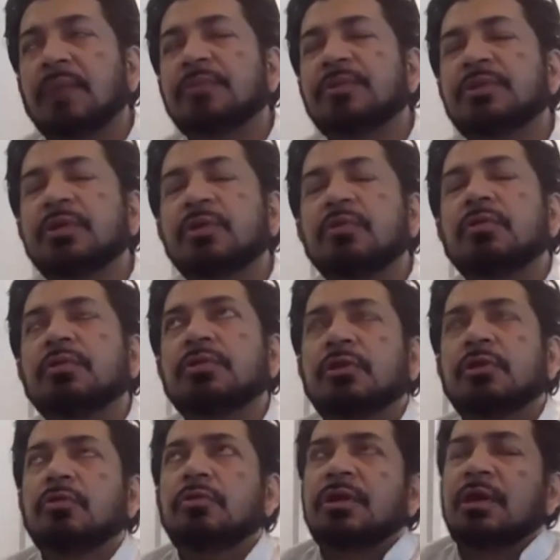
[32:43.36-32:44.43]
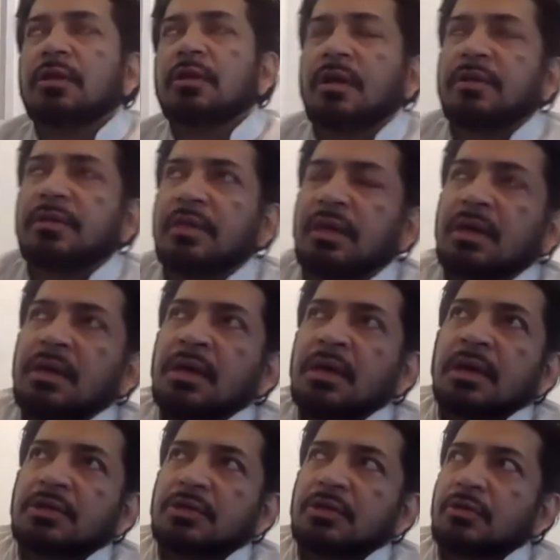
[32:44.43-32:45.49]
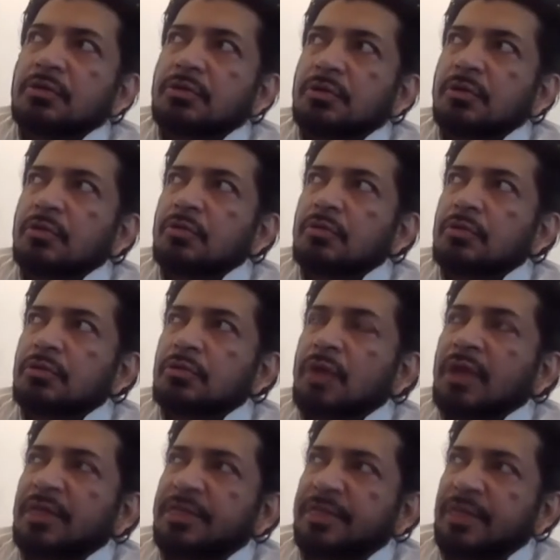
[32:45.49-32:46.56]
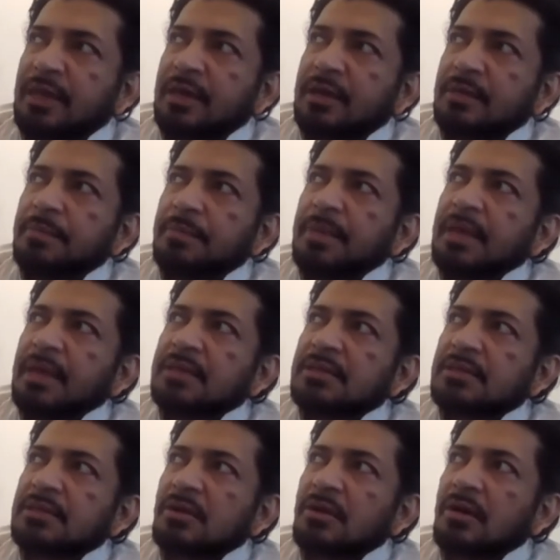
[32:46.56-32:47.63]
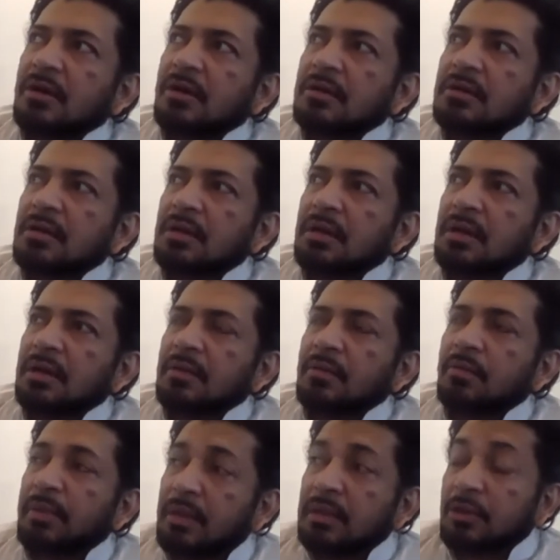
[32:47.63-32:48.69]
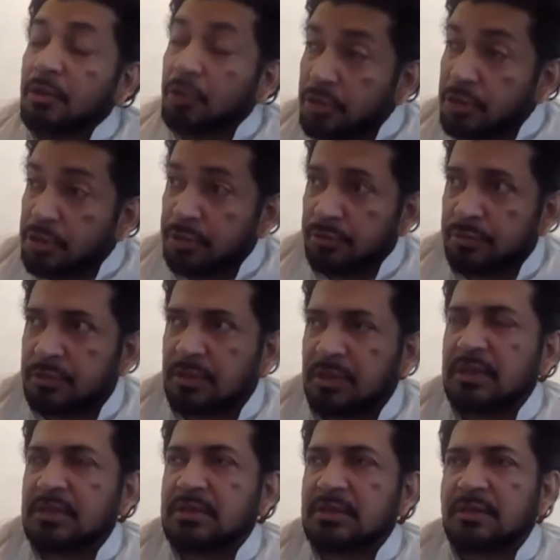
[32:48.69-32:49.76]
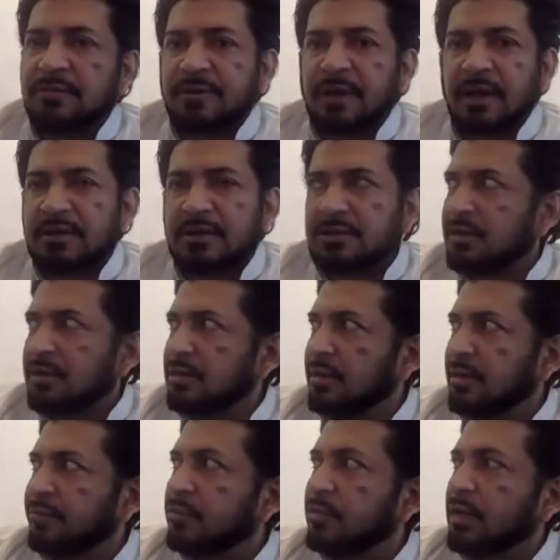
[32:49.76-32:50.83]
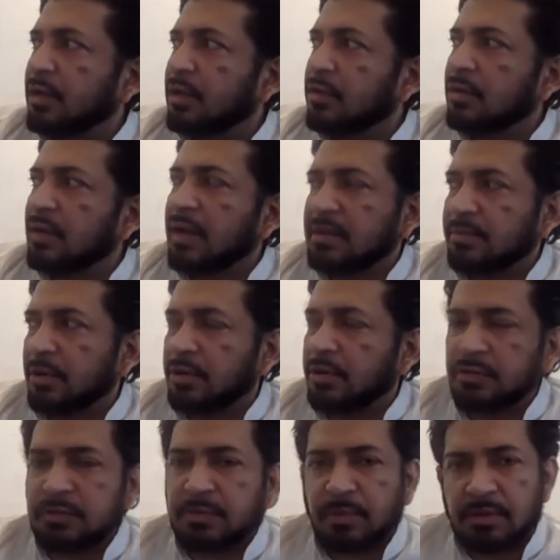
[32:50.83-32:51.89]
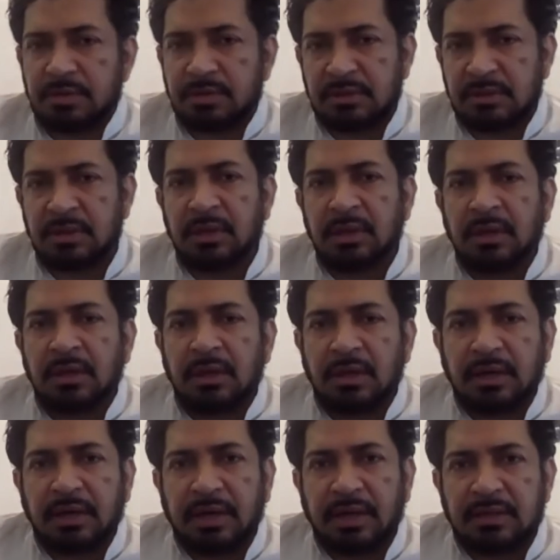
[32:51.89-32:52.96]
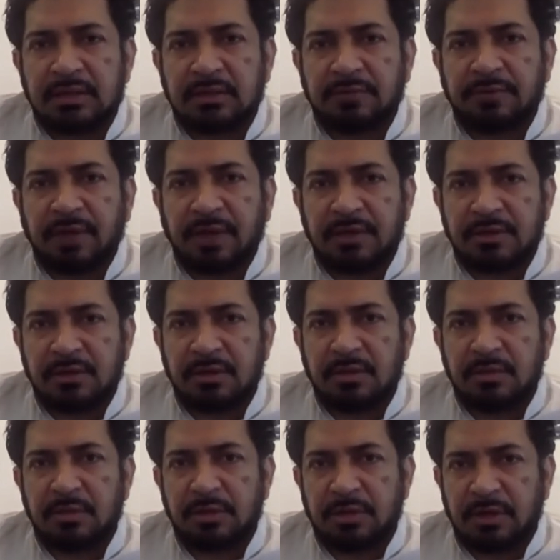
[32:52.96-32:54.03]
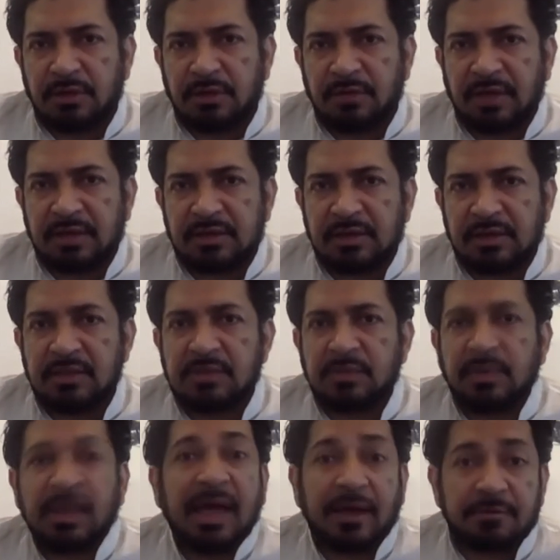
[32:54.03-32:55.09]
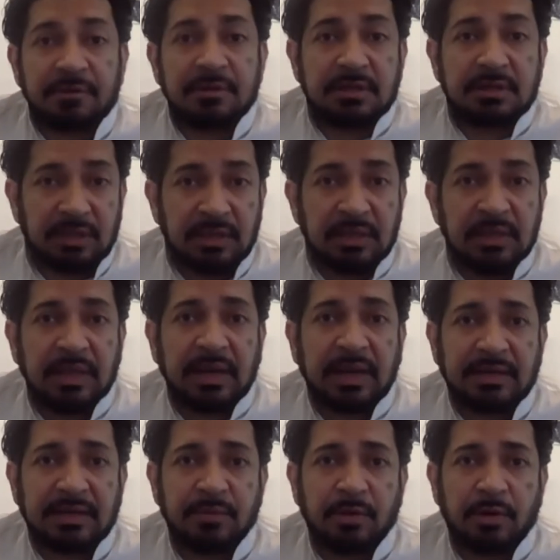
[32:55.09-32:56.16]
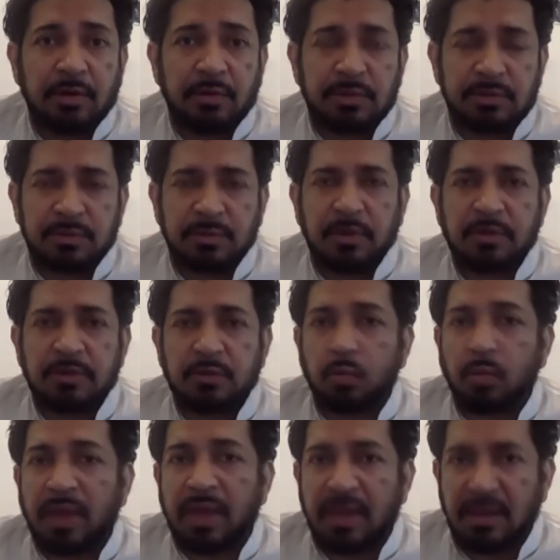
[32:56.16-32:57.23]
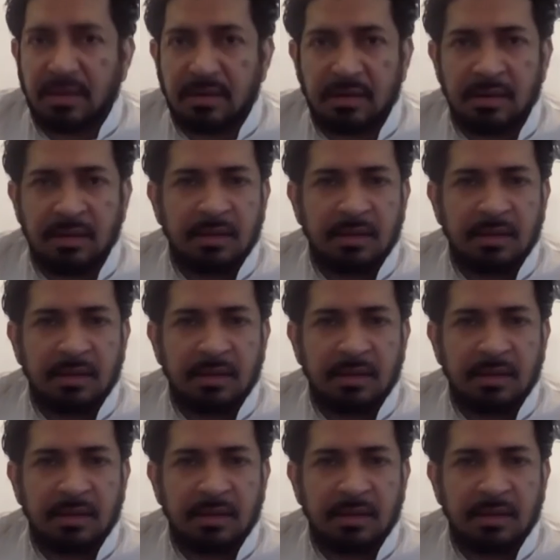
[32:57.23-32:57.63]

So here are the so I think based on the good news is the Pfizer, and if you get a good antibody response against the Pfizer and the Moderna vaccines, we haven't seen that antibody response wane